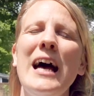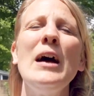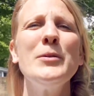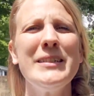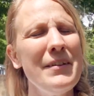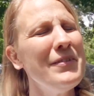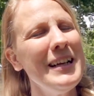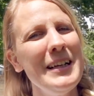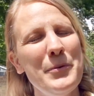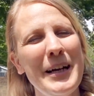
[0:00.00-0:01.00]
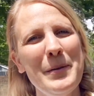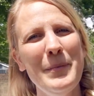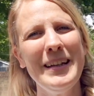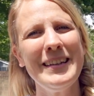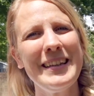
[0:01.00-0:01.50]
I would definitely
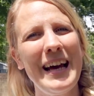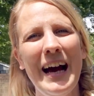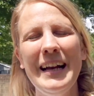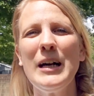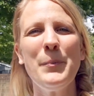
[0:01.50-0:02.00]
recommend the hike up